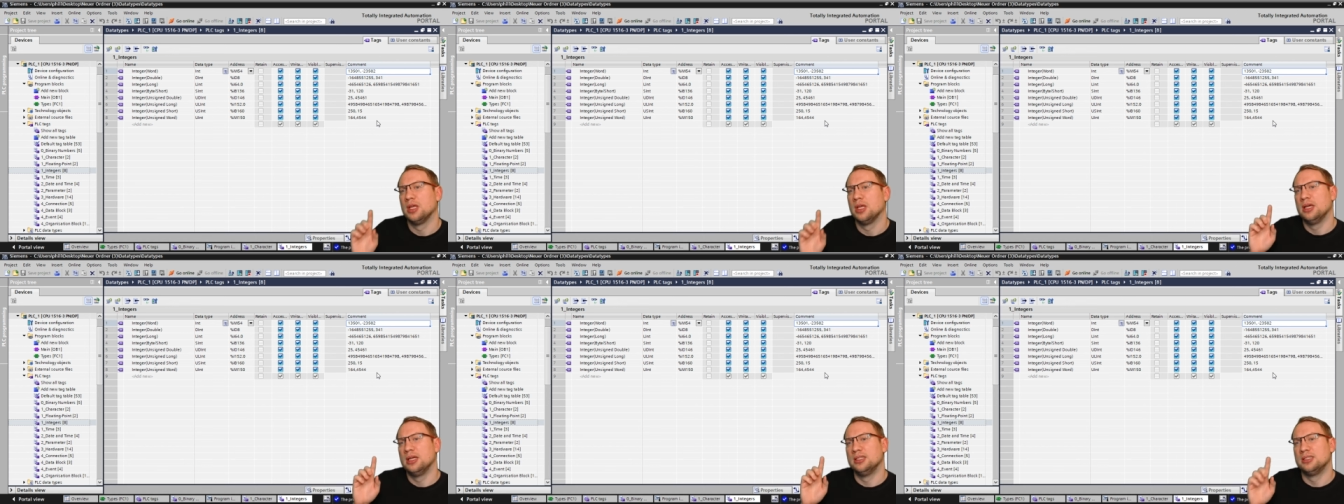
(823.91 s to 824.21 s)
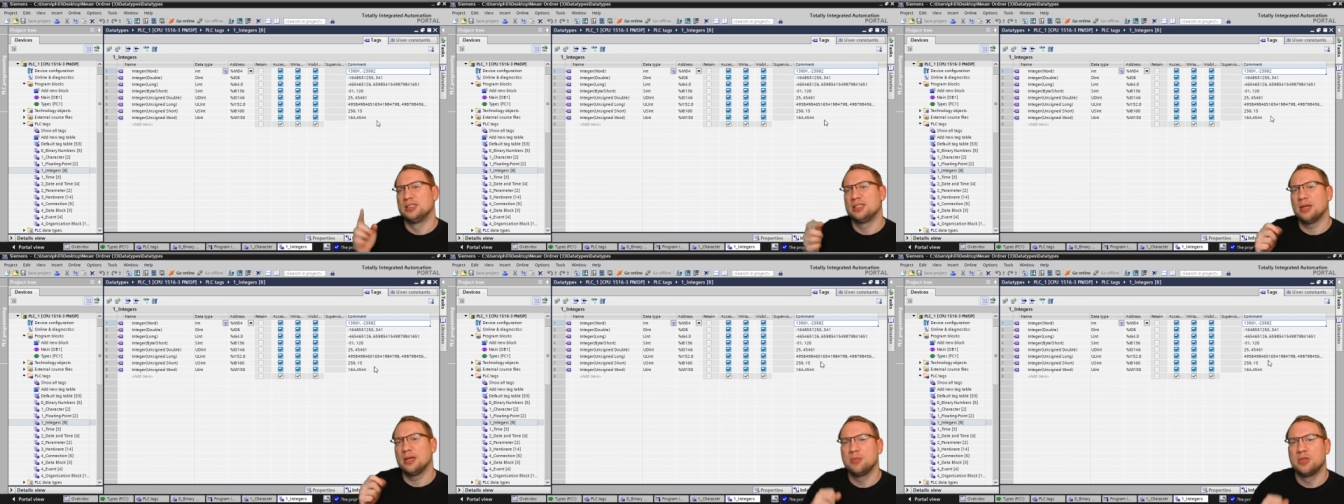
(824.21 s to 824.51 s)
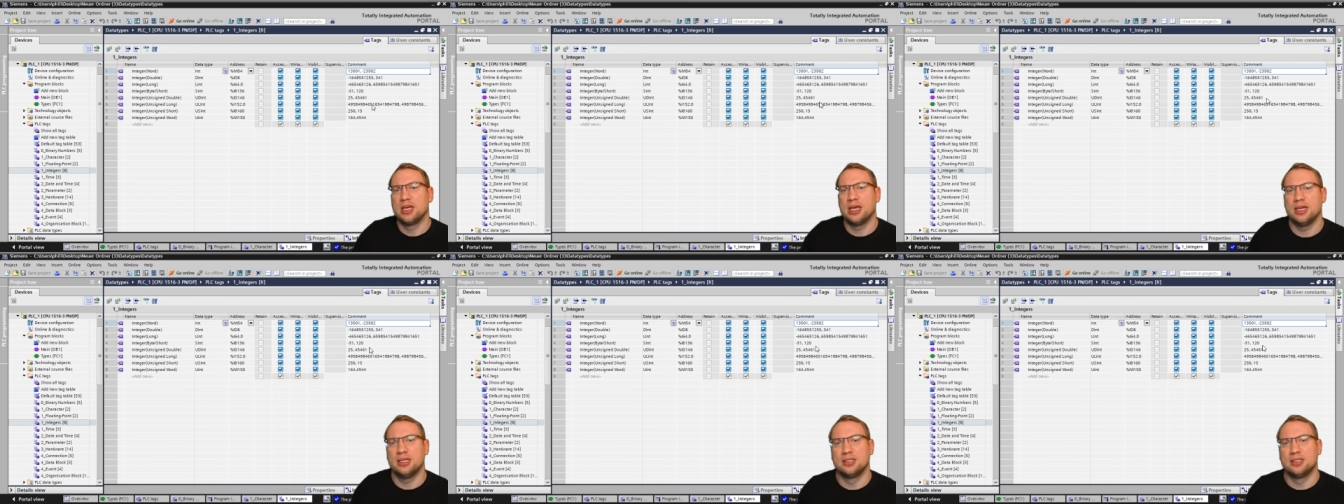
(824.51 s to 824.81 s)
In some
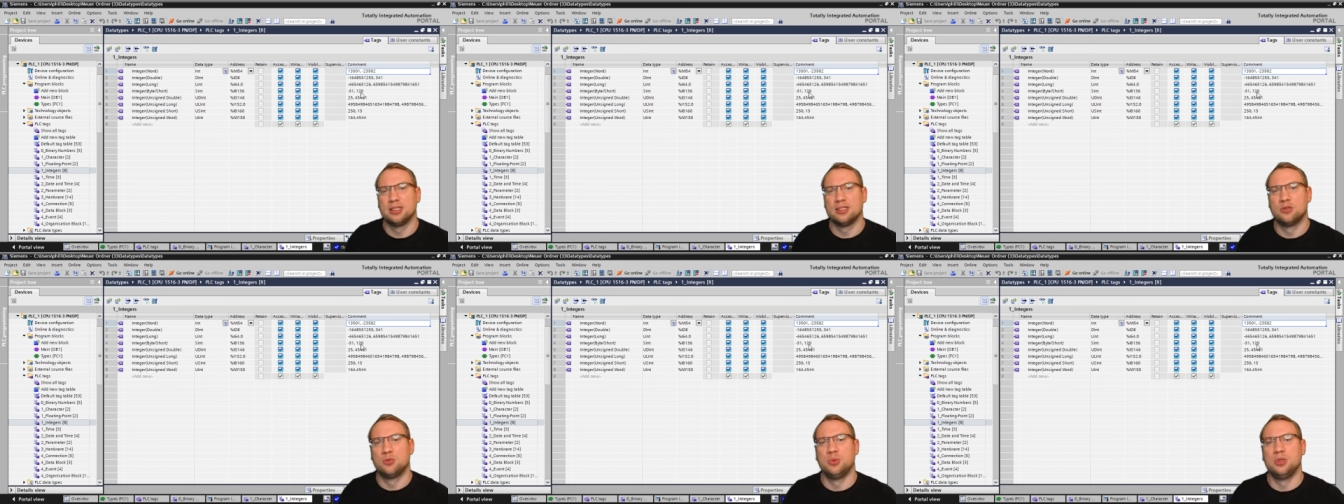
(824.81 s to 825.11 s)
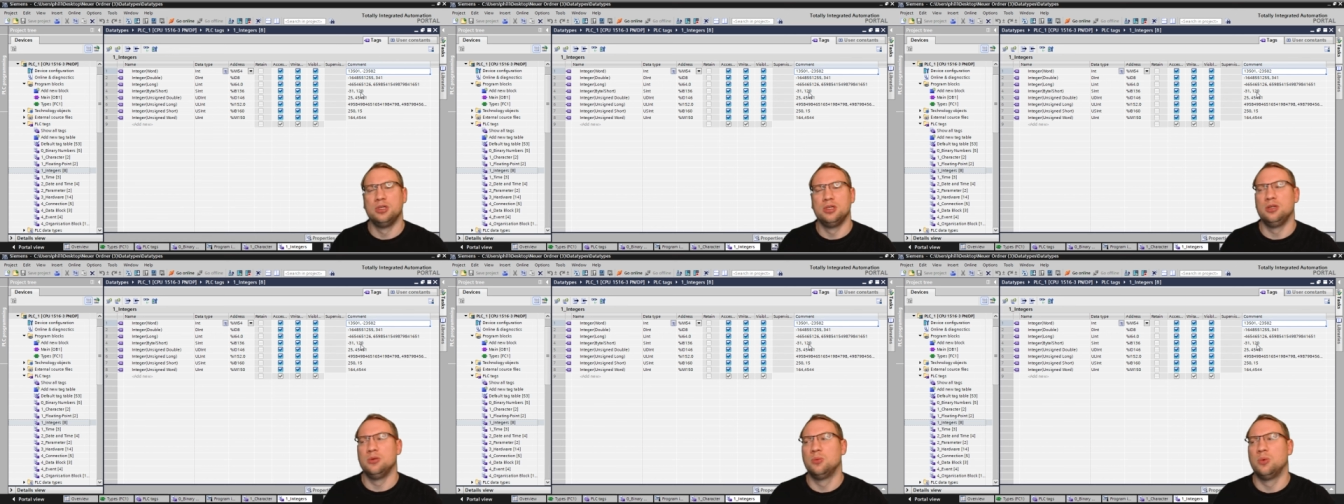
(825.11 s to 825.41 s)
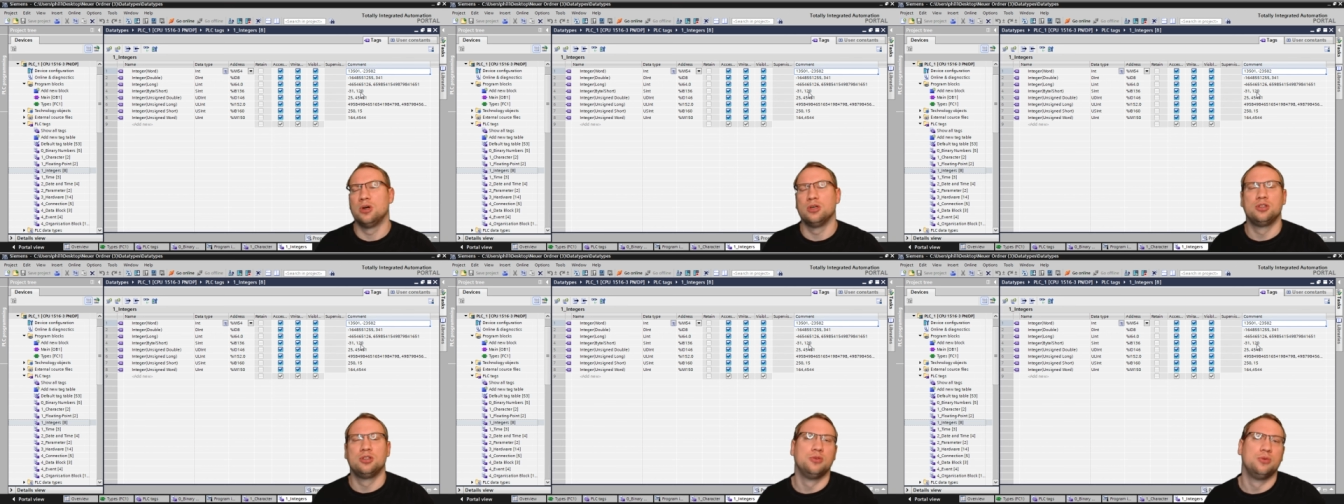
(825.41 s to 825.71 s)
cases we
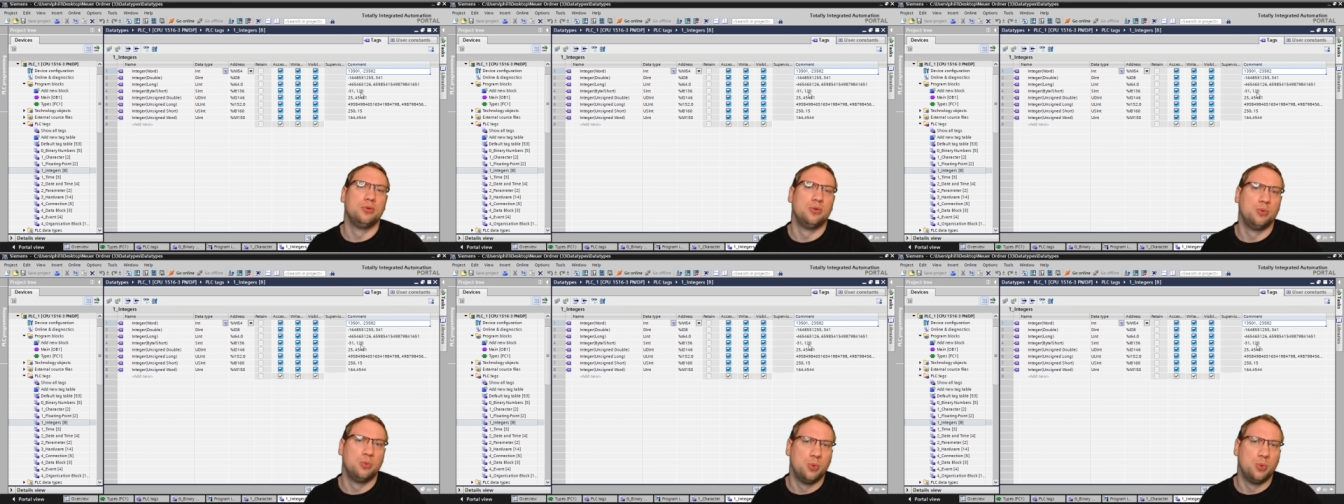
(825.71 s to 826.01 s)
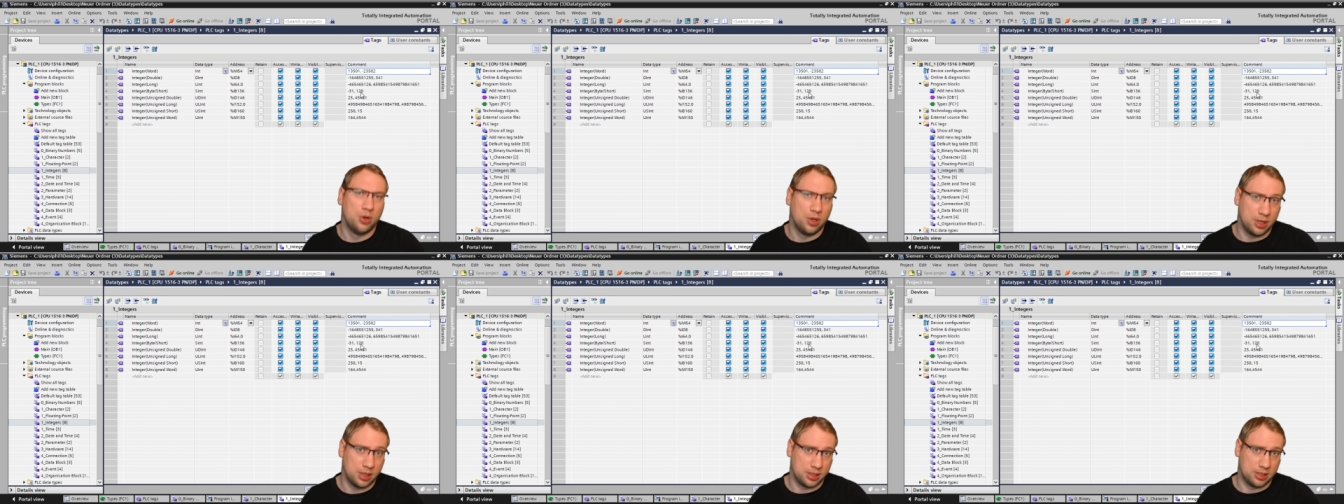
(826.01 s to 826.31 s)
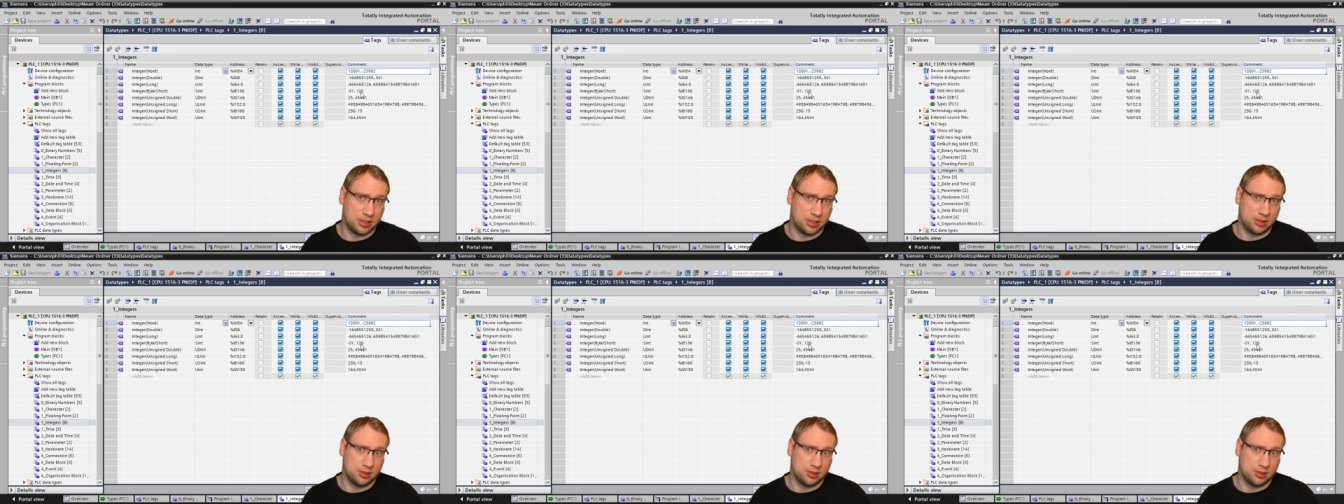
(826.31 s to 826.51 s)
want to work